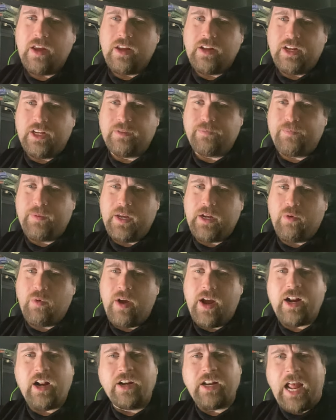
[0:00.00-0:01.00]
This Big
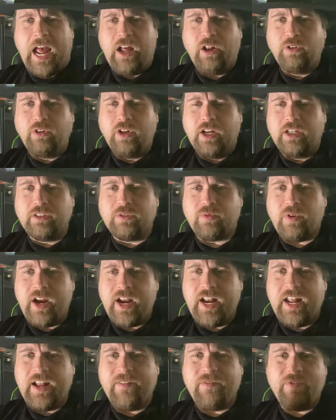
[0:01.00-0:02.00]
Red on Outlaws
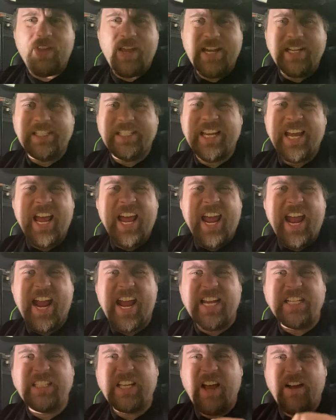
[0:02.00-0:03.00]
rating. This is